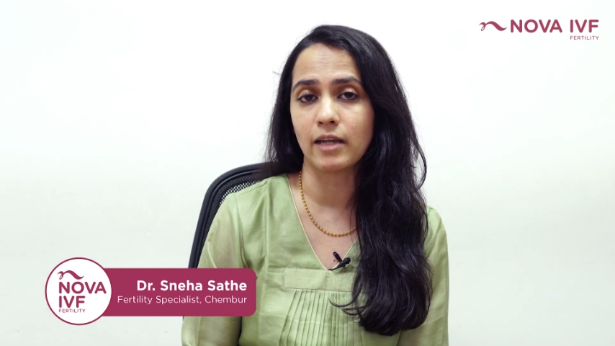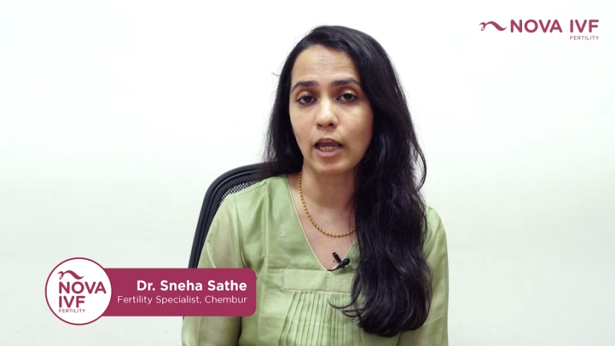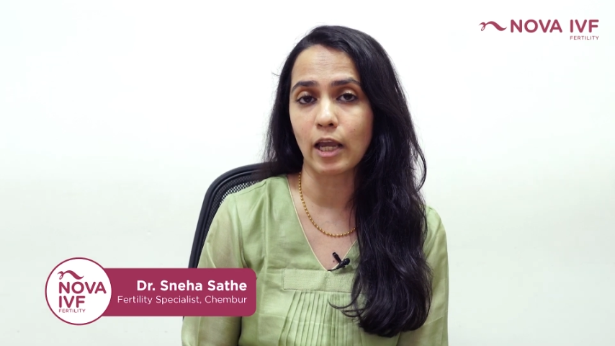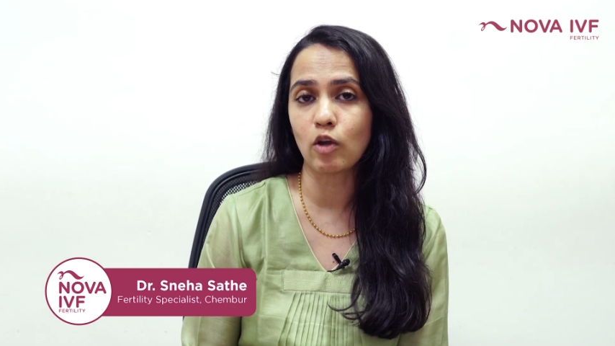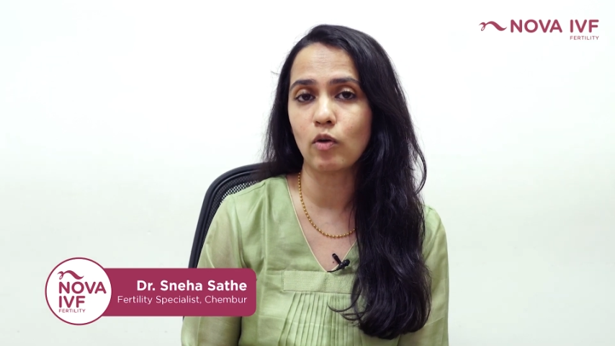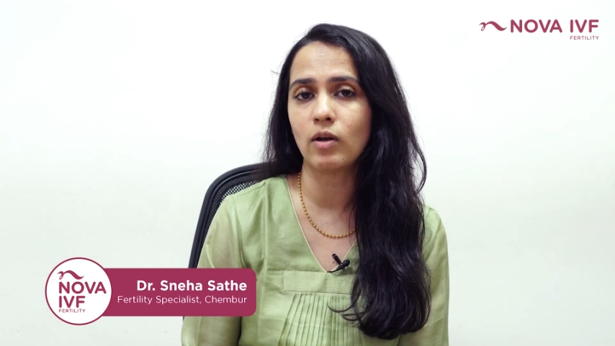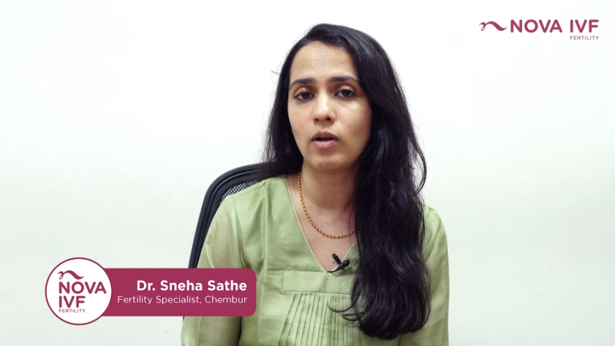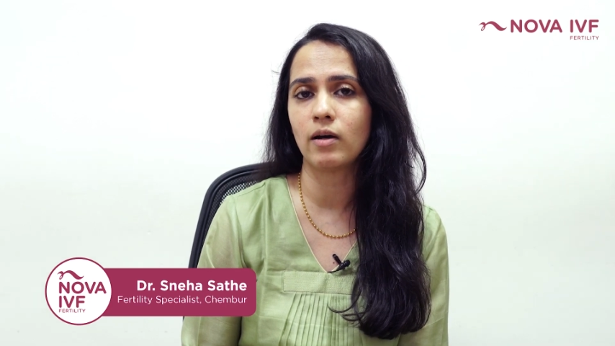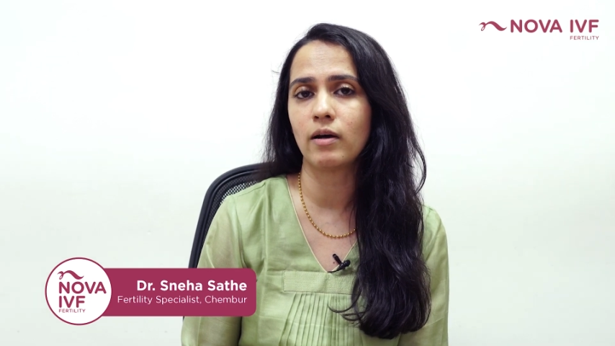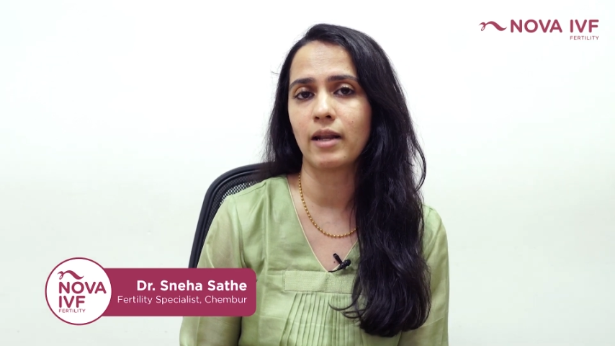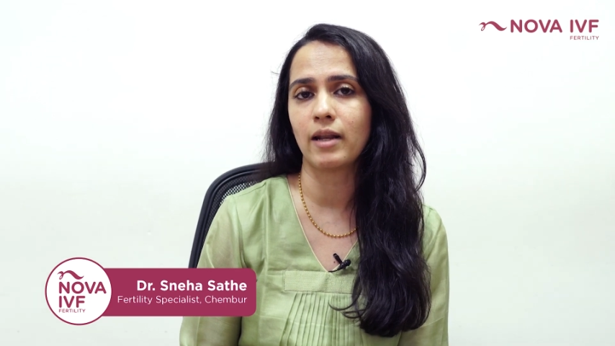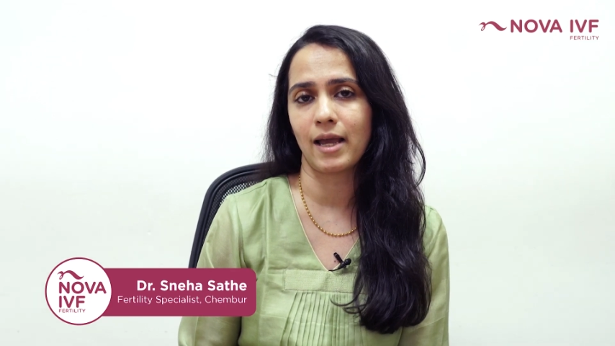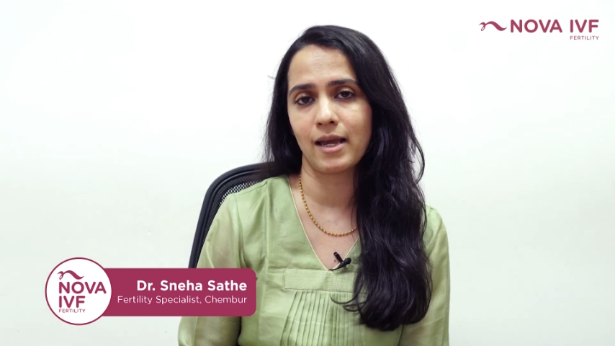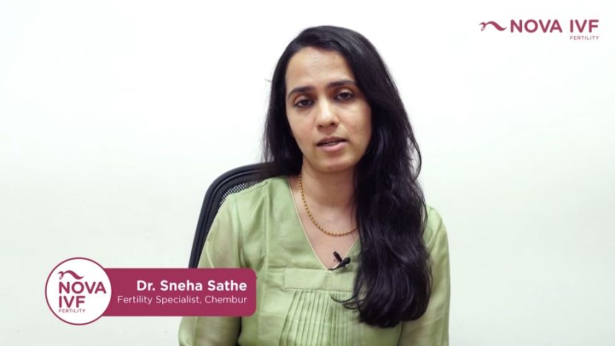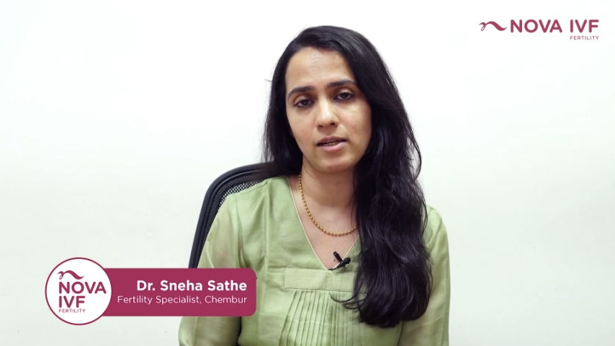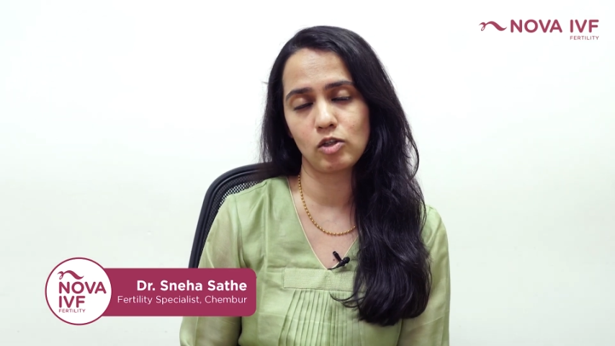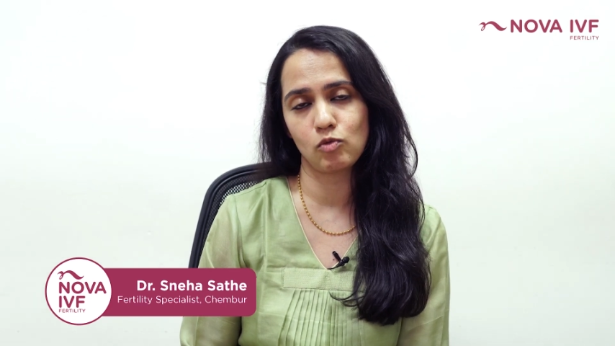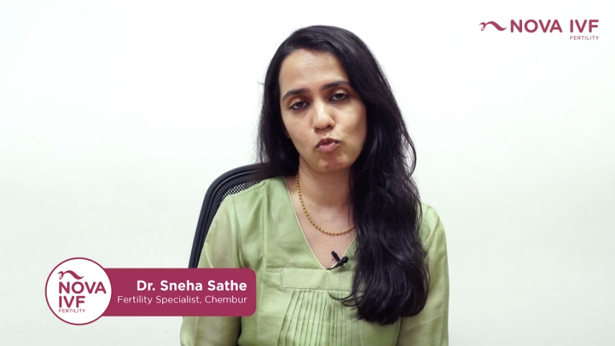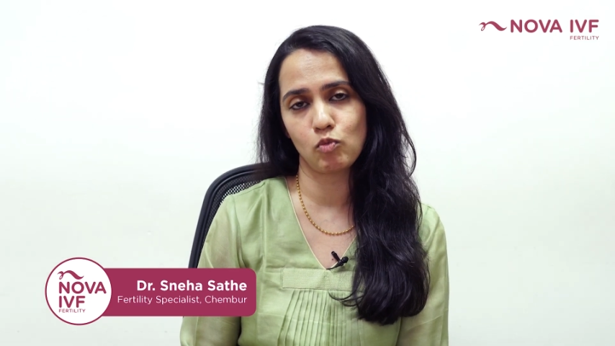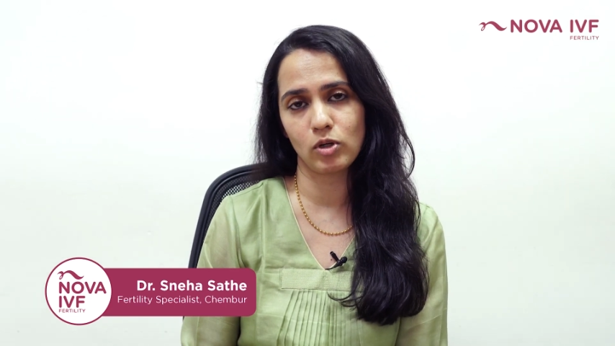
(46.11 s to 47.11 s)
regular
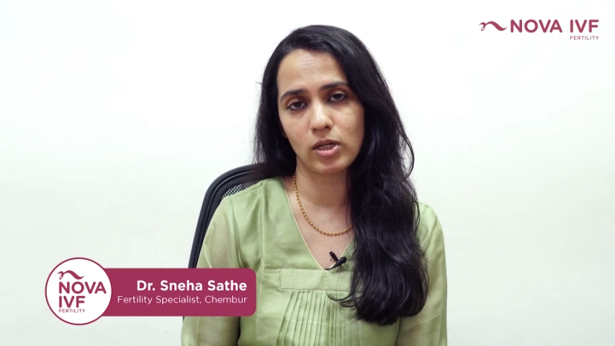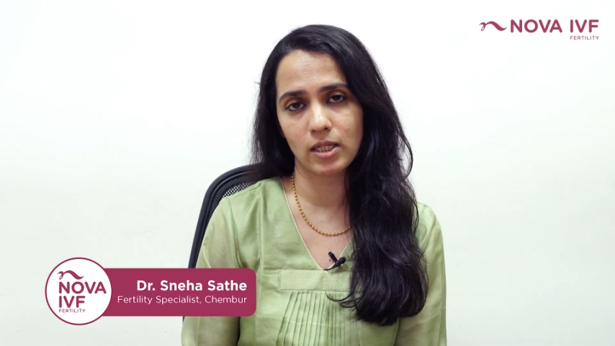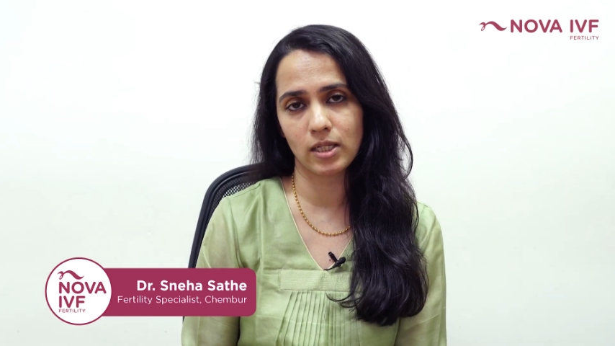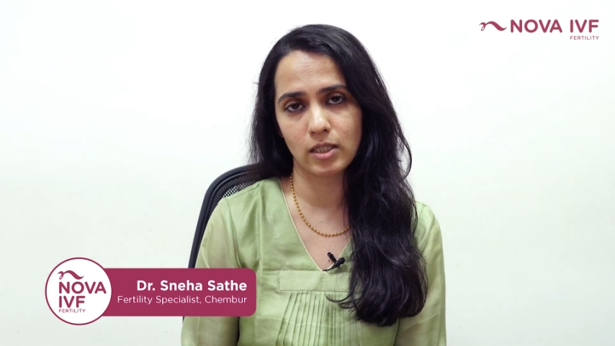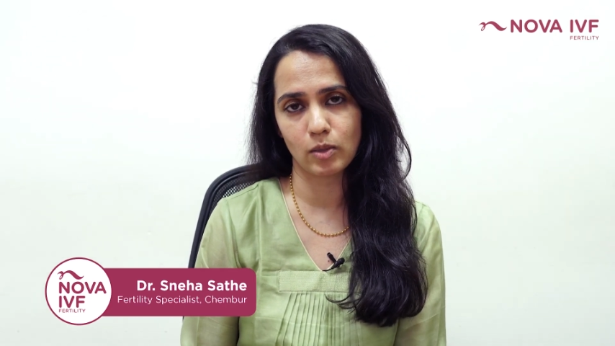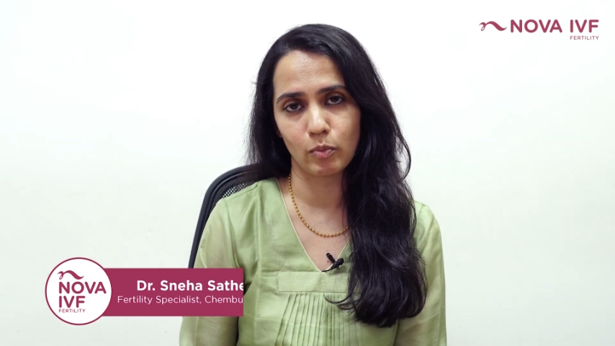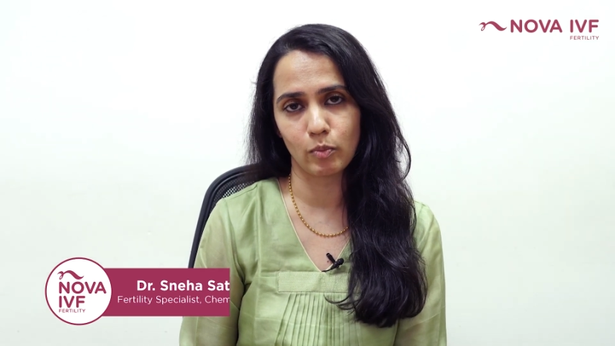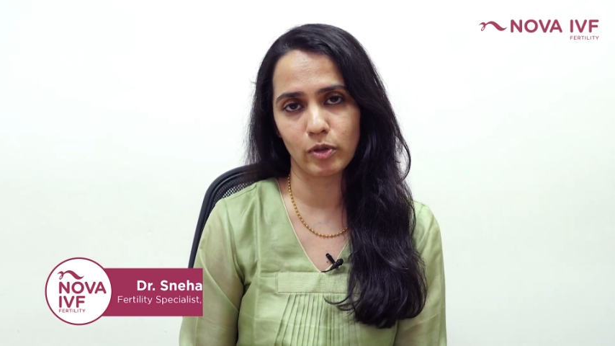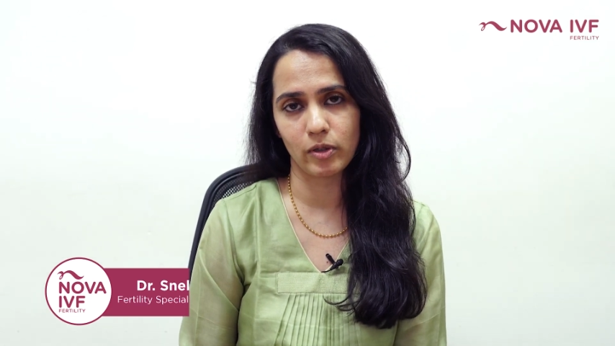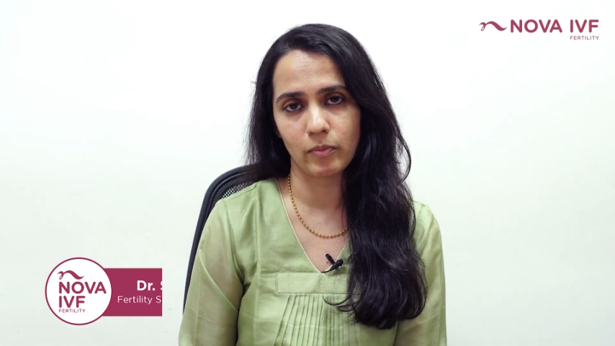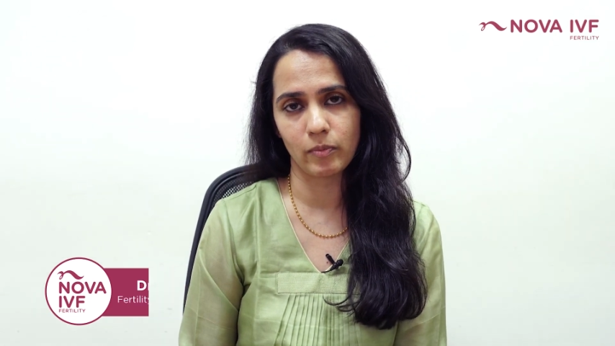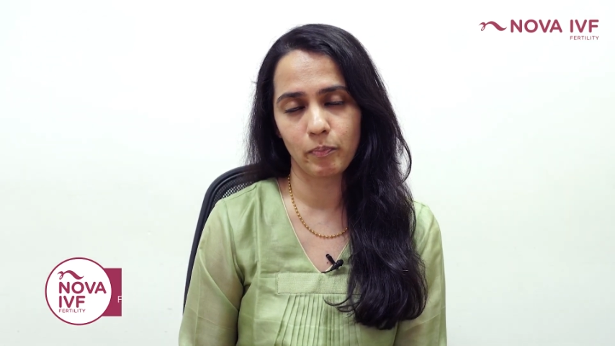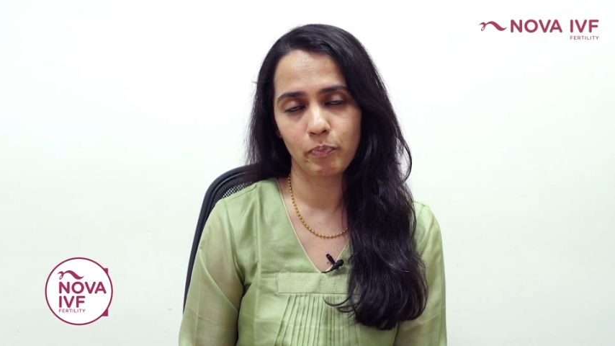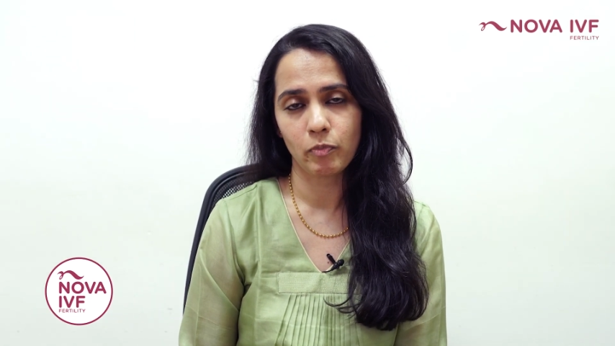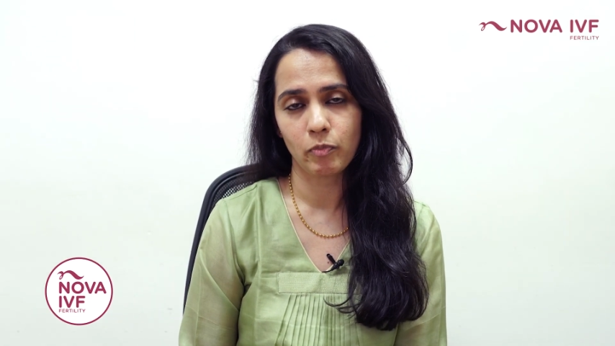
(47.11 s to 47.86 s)
and is predictable.